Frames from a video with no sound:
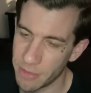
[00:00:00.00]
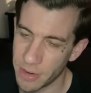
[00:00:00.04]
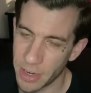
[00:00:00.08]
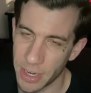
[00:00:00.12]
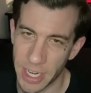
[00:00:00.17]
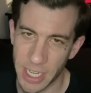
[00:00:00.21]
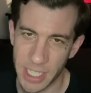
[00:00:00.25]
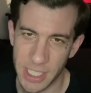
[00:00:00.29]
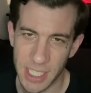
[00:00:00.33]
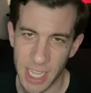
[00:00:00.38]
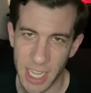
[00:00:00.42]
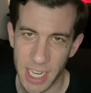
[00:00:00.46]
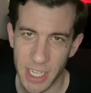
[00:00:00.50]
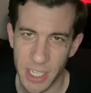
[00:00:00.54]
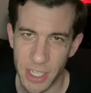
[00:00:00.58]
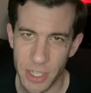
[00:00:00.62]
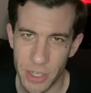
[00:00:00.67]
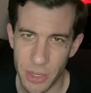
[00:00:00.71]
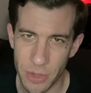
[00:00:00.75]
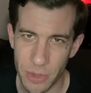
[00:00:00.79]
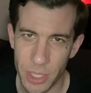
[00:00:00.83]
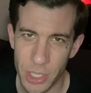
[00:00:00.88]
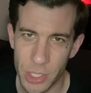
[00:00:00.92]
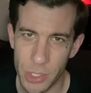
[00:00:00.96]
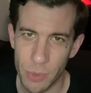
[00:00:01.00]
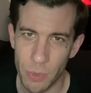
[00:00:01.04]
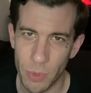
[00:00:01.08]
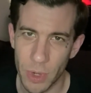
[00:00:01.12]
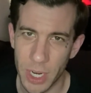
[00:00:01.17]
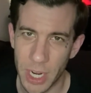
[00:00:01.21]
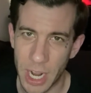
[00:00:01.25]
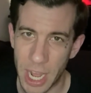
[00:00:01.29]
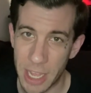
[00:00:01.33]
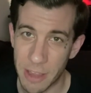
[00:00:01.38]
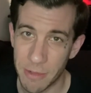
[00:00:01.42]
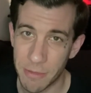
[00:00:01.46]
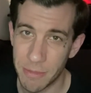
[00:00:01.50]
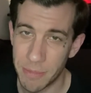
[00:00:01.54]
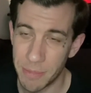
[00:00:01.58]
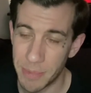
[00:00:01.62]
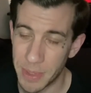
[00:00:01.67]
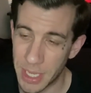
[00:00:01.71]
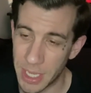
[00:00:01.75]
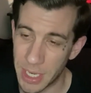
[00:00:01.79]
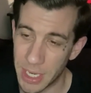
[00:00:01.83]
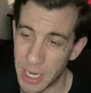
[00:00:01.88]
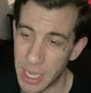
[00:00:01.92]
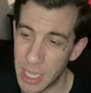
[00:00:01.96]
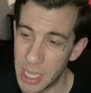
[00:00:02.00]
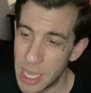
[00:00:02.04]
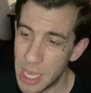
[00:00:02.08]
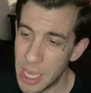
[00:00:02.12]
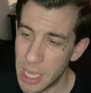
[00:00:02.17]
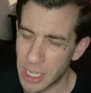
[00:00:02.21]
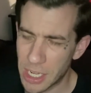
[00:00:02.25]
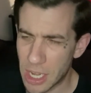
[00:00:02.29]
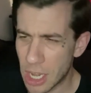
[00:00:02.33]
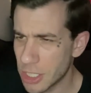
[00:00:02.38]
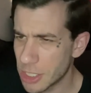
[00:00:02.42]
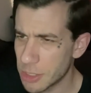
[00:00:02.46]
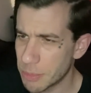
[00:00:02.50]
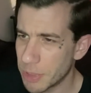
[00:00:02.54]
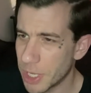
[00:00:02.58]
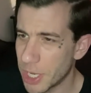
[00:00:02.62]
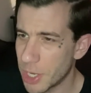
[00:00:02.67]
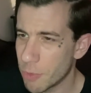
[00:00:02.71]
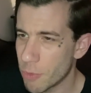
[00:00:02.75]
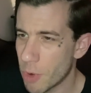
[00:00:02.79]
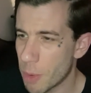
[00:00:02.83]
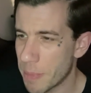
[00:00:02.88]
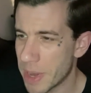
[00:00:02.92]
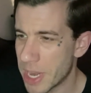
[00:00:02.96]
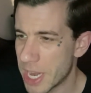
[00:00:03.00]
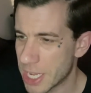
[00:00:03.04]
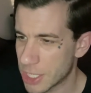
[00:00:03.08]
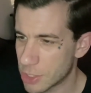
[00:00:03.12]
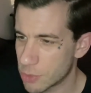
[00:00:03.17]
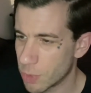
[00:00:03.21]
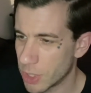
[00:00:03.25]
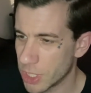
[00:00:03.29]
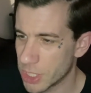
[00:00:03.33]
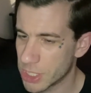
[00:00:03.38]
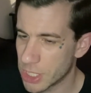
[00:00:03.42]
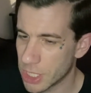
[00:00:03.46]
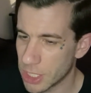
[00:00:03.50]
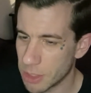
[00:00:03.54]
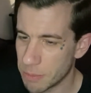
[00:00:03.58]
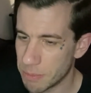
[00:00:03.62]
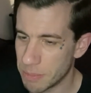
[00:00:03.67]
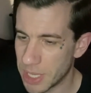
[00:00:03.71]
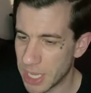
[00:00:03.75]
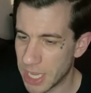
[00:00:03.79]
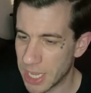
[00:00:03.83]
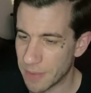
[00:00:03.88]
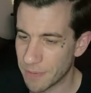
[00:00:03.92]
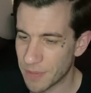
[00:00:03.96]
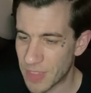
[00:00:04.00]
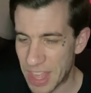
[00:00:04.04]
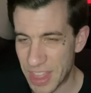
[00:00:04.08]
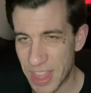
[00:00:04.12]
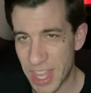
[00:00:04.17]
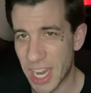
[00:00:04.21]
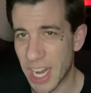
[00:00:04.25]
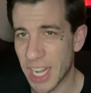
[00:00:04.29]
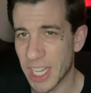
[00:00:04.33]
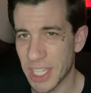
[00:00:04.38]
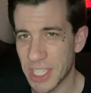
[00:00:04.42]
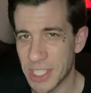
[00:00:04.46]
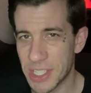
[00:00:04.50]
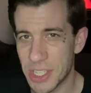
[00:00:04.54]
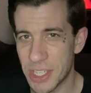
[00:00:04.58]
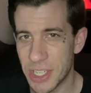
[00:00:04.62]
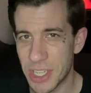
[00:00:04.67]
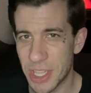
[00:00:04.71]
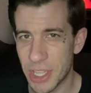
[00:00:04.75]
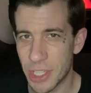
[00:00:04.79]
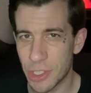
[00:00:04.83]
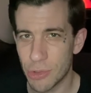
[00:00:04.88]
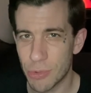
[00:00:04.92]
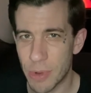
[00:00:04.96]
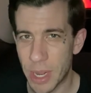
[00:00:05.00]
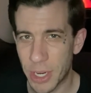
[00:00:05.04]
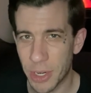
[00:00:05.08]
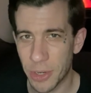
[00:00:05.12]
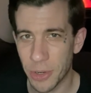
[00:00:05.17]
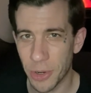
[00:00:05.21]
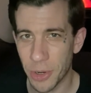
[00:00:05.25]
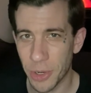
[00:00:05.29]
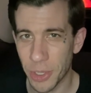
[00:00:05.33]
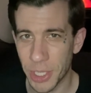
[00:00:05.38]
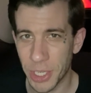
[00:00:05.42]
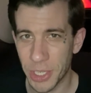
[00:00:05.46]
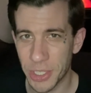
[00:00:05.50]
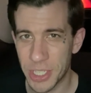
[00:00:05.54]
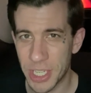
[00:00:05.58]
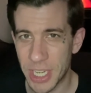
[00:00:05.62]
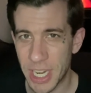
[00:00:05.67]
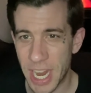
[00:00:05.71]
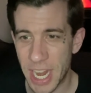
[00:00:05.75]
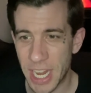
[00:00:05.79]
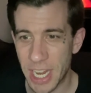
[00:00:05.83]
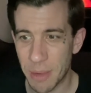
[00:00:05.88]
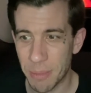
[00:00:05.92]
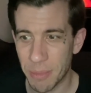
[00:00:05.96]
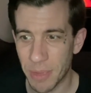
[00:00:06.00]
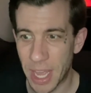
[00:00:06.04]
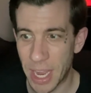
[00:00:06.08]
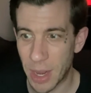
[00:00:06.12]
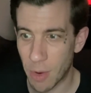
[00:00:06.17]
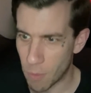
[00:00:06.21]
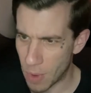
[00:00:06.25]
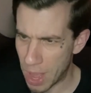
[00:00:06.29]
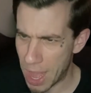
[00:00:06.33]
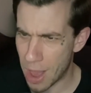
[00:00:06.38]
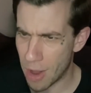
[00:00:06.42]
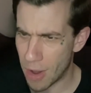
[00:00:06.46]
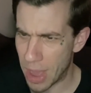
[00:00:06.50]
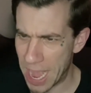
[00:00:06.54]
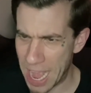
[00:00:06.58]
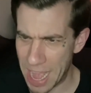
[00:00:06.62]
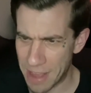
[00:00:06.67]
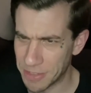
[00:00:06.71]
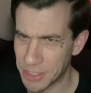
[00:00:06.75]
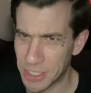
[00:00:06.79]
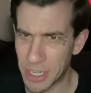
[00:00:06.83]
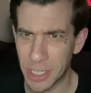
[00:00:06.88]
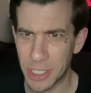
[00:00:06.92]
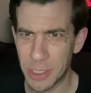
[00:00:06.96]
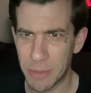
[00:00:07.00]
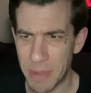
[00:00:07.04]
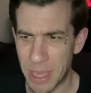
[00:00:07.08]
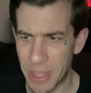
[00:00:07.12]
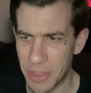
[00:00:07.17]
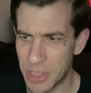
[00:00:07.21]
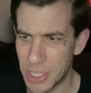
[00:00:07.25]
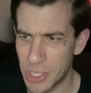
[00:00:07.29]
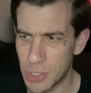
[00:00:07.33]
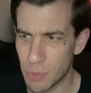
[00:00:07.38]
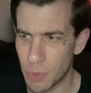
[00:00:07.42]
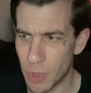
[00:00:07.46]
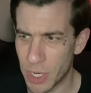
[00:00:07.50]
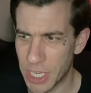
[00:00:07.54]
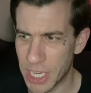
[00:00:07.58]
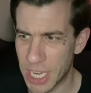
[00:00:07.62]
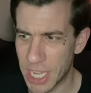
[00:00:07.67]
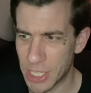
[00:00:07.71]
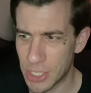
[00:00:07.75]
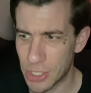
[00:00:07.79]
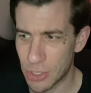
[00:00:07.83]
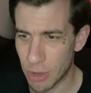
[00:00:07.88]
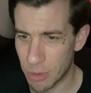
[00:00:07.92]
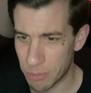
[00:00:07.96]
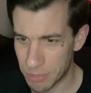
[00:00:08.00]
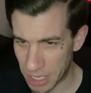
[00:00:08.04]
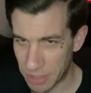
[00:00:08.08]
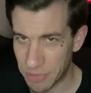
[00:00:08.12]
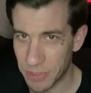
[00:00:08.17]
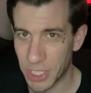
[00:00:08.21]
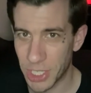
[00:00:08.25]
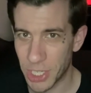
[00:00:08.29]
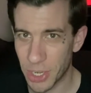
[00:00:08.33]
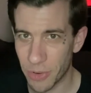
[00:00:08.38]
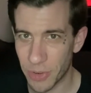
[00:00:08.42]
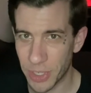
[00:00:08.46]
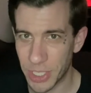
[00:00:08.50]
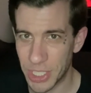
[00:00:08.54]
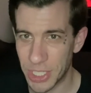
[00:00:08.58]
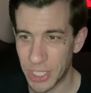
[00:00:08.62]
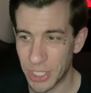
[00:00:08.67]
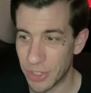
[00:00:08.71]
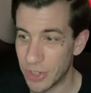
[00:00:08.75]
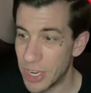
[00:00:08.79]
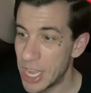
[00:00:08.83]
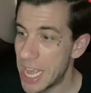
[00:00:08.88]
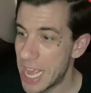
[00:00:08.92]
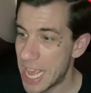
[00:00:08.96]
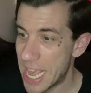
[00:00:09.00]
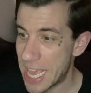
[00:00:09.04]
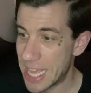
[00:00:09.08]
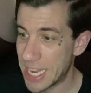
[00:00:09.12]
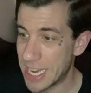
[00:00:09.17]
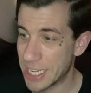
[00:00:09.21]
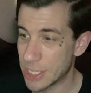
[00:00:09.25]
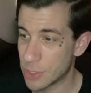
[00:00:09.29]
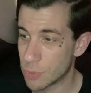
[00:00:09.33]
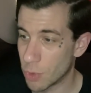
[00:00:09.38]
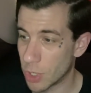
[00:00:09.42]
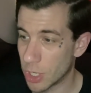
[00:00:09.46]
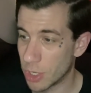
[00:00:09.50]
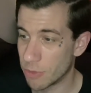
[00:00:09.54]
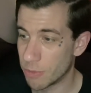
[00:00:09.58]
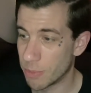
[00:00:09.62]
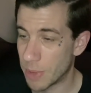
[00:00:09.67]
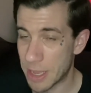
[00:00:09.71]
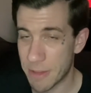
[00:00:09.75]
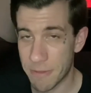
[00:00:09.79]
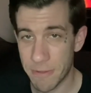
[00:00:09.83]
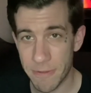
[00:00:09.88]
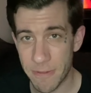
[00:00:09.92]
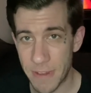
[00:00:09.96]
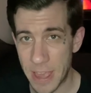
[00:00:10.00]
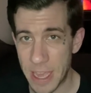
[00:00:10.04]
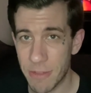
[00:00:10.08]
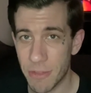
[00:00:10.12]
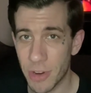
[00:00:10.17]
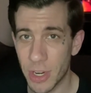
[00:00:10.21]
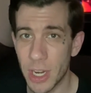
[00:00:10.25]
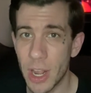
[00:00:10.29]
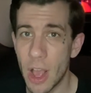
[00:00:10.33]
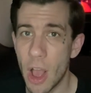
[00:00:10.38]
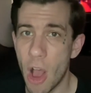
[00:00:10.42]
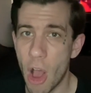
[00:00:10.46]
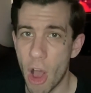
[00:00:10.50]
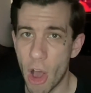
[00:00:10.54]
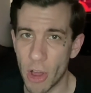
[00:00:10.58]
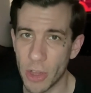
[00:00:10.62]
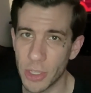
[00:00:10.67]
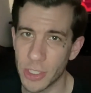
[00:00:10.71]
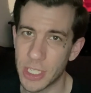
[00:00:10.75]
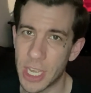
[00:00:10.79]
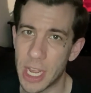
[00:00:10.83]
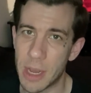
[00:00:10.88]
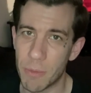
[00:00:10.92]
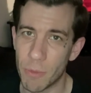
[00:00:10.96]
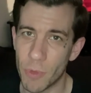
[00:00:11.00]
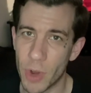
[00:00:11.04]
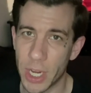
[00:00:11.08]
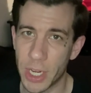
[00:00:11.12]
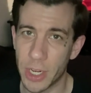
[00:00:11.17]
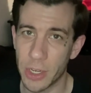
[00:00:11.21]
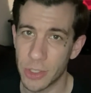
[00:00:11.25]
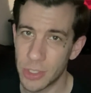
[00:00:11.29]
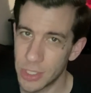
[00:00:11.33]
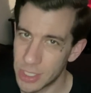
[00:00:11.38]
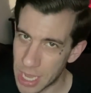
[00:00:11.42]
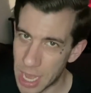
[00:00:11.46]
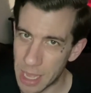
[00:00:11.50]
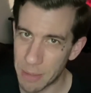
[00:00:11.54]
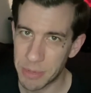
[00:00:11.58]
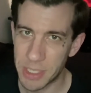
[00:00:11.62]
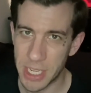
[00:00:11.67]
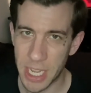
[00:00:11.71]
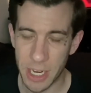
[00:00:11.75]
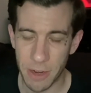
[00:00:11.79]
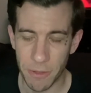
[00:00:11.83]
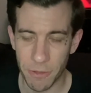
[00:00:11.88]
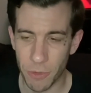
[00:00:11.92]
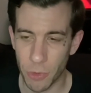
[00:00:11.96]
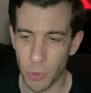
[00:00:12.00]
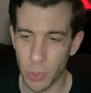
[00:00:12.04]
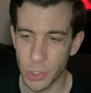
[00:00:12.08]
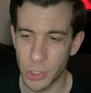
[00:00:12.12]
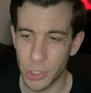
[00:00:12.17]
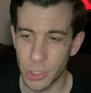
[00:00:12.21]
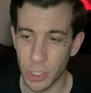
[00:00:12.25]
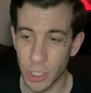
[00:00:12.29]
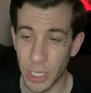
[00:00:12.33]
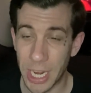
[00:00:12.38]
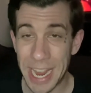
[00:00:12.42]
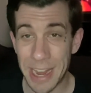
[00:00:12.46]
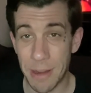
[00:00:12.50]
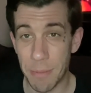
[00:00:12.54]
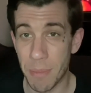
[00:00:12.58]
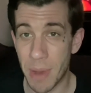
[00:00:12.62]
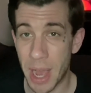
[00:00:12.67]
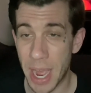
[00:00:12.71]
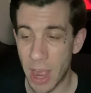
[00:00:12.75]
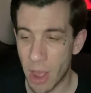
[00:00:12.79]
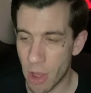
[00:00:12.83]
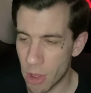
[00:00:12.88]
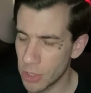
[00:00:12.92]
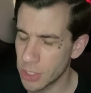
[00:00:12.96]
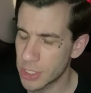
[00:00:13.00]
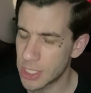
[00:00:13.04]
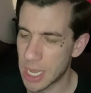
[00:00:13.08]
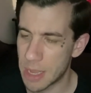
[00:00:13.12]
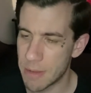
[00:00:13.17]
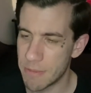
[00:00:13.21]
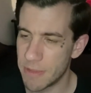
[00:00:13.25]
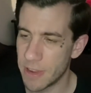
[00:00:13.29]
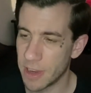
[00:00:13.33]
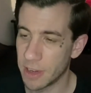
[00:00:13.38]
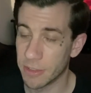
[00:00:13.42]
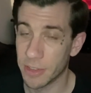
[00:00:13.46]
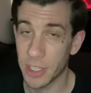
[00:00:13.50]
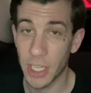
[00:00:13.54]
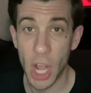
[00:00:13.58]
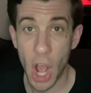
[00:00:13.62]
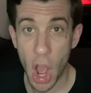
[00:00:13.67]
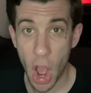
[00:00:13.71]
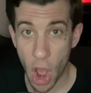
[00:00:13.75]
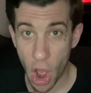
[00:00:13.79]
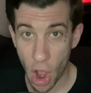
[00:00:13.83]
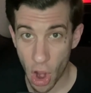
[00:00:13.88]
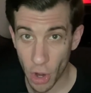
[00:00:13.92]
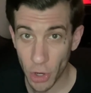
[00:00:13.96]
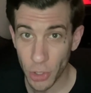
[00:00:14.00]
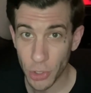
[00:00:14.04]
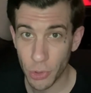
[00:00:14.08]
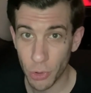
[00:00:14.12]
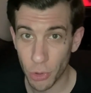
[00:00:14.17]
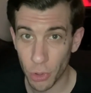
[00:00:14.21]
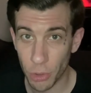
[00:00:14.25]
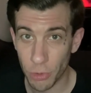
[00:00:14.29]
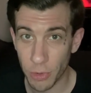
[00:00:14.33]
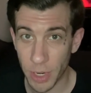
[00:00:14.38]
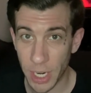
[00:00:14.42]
very excited to do this one. I've been contemplating what my next one is going to be, and then I listened to this record earlier today, and I'm like, wow, I haven't talked about this one yet, so I'm definitely going to. It is one of my favorite all-time records, top 10 for sure, and my all-time favorite hardcore